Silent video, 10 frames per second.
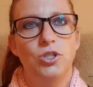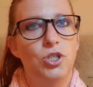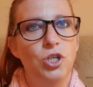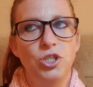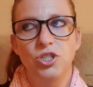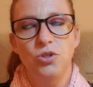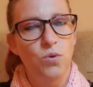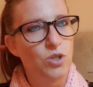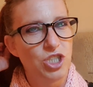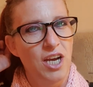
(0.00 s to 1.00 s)
just
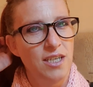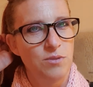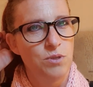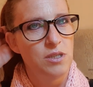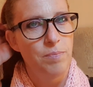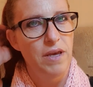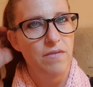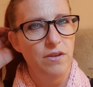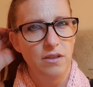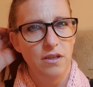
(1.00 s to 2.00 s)
thought Jade was a bit
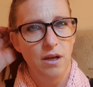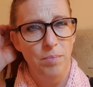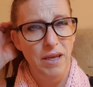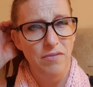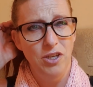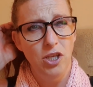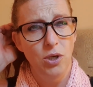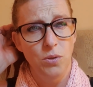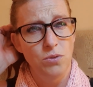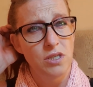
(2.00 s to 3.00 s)
of a
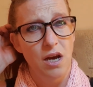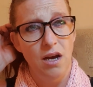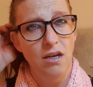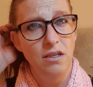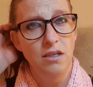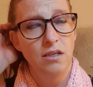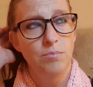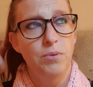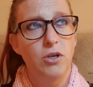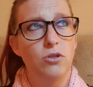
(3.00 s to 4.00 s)
user,
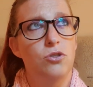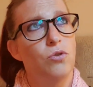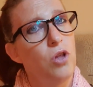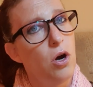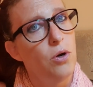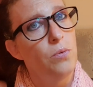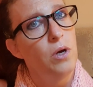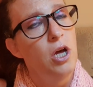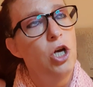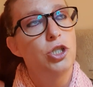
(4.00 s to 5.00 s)
because although
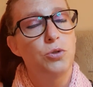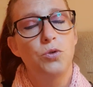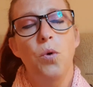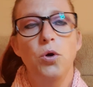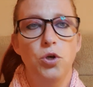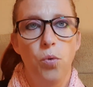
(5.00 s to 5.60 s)
she was quite